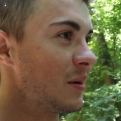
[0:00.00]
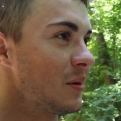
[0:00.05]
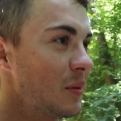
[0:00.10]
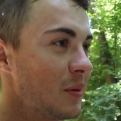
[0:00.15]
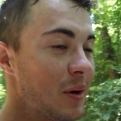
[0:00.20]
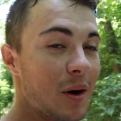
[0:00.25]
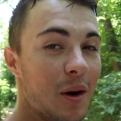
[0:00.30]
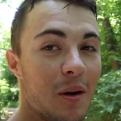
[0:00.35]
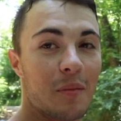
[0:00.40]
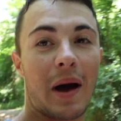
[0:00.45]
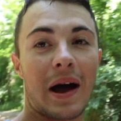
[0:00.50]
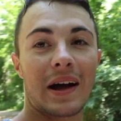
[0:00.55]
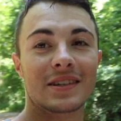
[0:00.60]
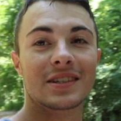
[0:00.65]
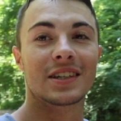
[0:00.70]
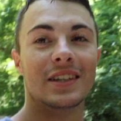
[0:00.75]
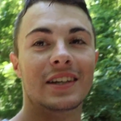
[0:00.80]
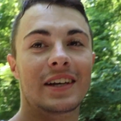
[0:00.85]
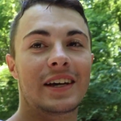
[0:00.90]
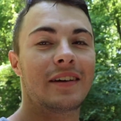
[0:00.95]
We were about
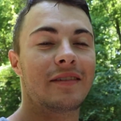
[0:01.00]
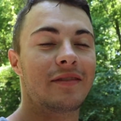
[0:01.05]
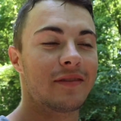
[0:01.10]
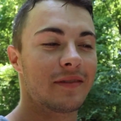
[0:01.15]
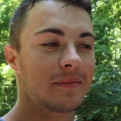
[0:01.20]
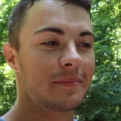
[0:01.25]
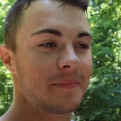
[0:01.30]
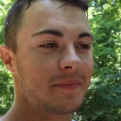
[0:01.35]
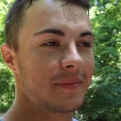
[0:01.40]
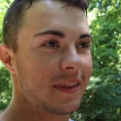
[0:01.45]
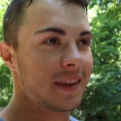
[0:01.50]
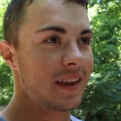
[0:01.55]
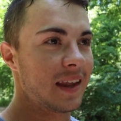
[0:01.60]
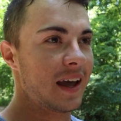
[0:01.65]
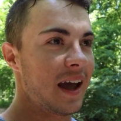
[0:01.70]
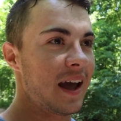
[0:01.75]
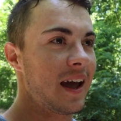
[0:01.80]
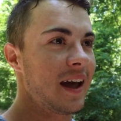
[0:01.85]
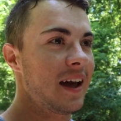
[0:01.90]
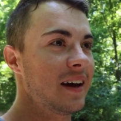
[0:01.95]
to leave,
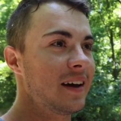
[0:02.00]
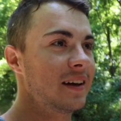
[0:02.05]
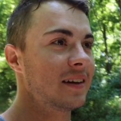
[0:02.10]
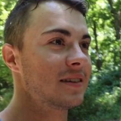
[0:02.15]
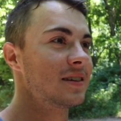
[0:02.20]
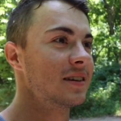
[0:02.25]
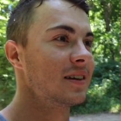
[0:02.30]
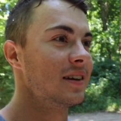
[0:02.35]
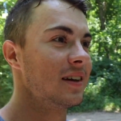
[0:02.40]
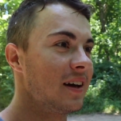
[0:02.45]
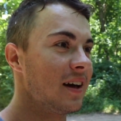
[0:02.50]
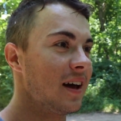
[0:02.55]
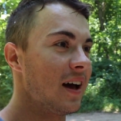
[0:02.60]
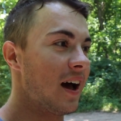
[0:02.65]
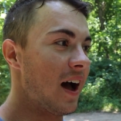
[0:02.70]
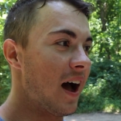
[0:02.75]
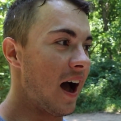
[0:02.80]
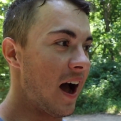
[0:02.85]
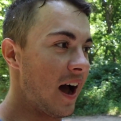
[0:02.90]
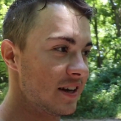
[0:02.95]
and
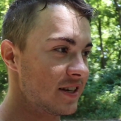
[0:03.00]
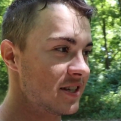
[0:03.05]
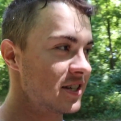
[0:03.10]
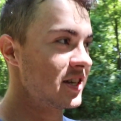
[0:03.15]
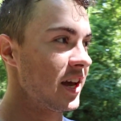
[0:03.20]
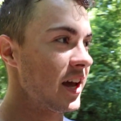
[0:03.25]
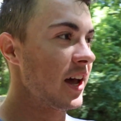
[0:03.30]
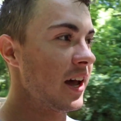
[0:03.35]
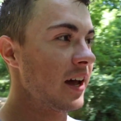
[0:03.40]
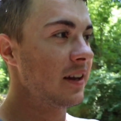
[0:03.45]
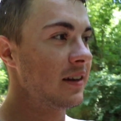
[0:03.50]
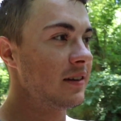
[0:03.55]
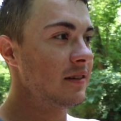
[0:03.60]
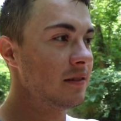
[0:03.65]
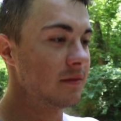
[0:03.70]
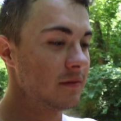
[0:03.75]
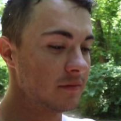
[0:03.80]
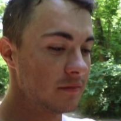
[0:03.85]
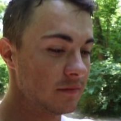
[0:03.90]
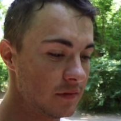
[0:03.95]
I said,
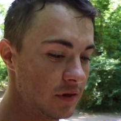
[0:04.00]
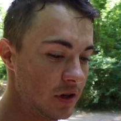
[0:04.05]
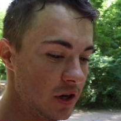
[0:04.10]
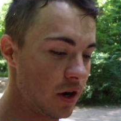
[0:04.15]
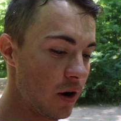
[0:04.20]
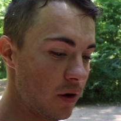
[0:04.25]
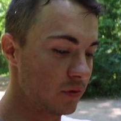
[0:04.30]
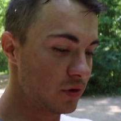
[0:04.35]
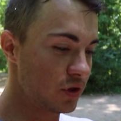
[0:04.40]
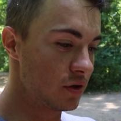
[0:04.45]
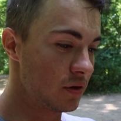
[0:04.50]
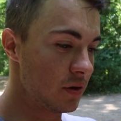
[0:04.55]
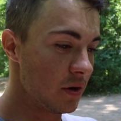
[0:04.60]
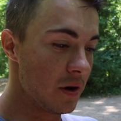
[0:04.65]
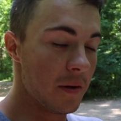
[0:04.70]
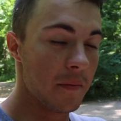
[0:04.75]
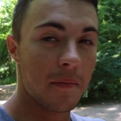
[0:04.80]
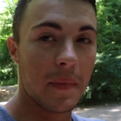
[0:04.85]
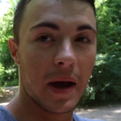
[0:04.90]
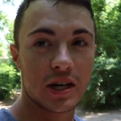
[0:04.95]
you know,
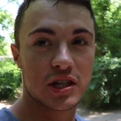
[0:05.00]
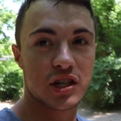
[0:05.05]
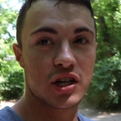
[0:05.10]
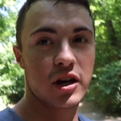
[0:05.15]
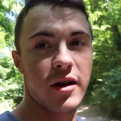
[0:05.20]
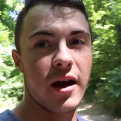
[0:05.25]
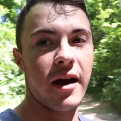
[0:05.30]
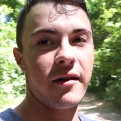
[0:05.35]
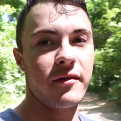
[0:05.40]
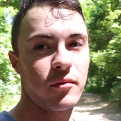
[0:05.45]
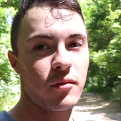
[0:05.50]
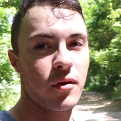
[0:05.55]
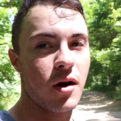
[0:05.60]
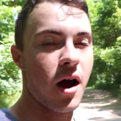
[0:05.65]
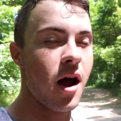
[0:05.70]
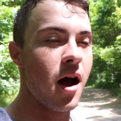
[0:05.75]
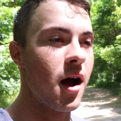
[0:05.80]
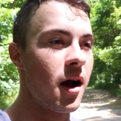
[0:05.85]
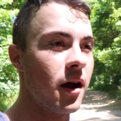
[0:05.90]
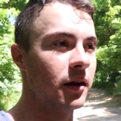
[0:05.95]
make sure you have a
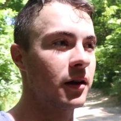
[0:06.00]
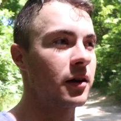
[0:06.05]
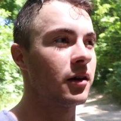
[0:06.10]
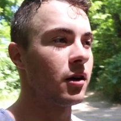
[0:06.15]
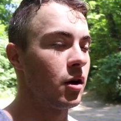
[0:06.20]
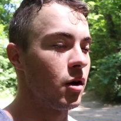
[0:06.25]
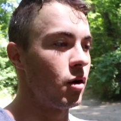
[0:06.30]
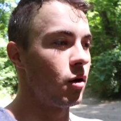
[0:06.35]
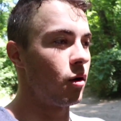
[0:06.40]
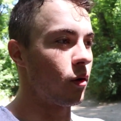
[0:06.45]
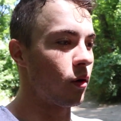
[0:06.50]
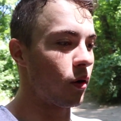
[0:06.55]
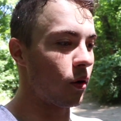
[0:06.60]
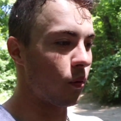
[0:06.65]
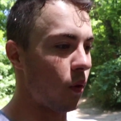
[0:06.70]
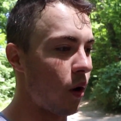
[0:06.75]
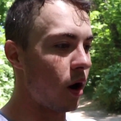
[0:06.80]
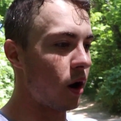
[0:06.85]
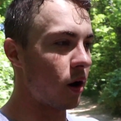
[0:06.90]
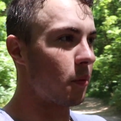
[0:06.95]
rock or a
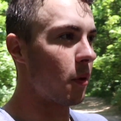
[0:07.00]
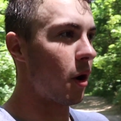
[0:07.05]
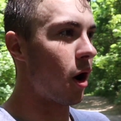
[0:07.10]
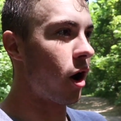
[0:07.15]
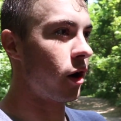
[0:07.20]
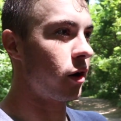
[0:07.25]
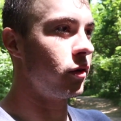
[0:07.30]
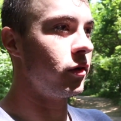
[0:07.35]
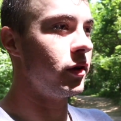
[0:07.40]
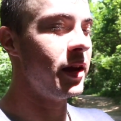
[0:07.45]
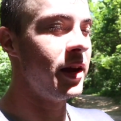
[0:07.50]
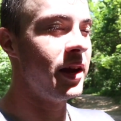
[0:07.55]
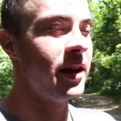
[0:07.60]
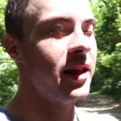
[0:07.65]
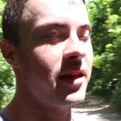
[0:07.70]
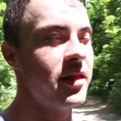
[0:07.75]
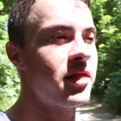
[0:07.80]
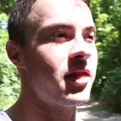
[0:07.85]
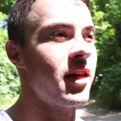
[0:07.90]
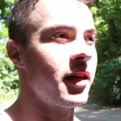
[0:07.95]
water bottle,
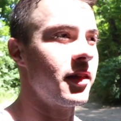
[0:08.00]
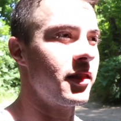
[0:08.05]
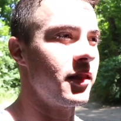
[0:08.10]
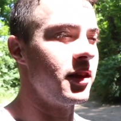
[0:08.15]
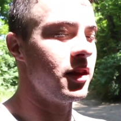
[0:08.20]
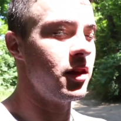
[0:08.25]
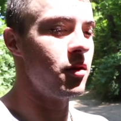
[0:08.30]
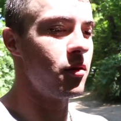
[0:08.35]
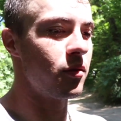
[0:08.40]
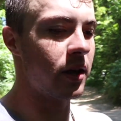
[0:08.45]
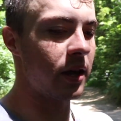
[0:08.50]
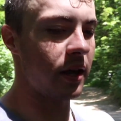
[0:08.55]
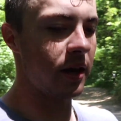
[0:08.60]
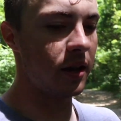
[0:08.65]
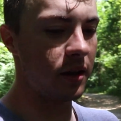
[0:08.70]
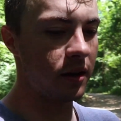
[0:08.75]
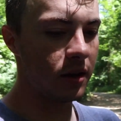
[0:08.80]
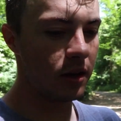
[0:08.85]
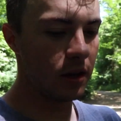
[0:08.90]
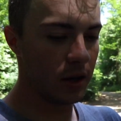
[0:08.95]
anything that you
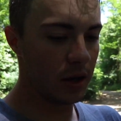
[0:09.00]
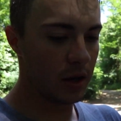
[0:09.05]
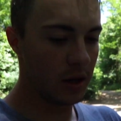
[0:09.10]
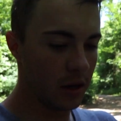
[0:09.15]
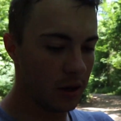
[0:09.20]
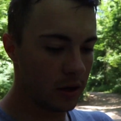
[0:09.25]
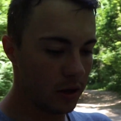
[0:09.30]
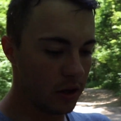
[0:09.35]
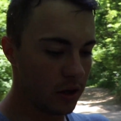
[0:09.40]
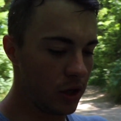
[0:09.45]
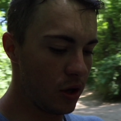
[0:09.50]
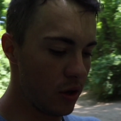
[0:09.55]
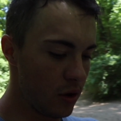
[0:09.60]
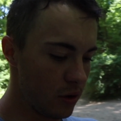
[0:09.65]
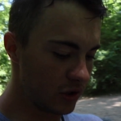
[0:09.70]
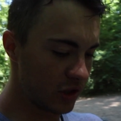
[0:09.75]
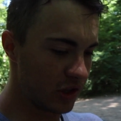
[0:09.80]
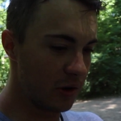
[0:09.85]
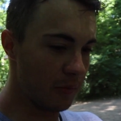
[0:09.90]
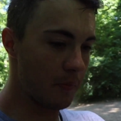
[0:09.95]
can
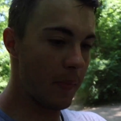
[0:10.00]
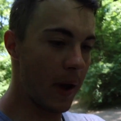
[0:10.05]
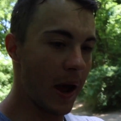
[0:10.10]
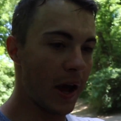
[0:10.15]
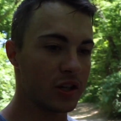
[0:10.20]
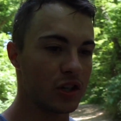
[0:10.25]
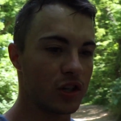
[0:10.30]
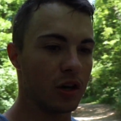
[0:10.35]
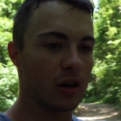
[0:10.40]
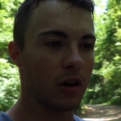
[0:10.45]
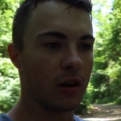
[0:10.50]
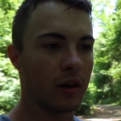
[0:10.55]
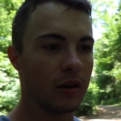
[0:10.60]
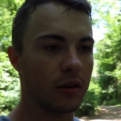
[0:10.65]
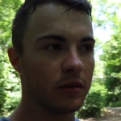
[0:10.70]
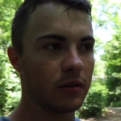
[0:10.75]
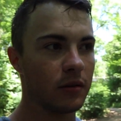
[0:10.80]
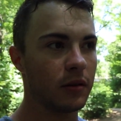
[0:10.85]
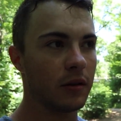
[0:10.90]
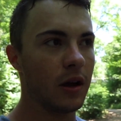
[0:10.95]
use to measure,
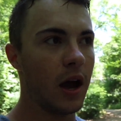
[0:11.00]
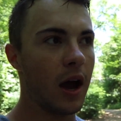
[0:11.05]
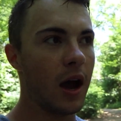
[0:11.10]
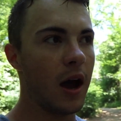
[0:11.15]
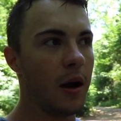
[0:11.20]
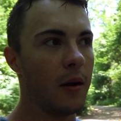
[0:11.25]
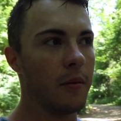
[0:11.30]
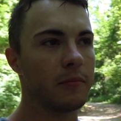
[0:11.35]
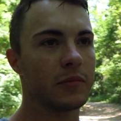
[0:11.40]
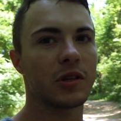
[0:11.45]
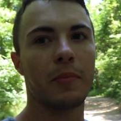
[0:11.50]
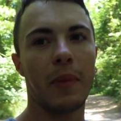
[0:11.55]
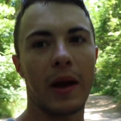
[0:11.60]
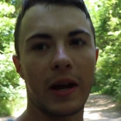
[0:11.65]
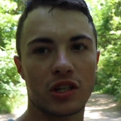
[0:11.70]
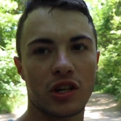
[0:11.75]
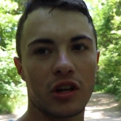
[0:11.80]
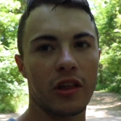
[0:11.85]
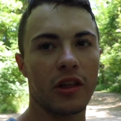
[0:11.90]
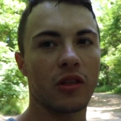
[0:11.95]
to make
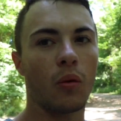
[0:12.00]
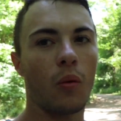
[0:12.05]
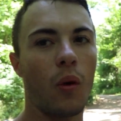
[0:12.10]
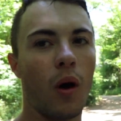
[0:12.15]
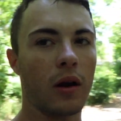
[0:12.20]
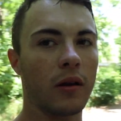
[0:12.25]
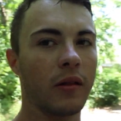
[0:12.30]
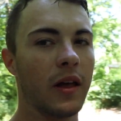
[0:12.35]
sure that the water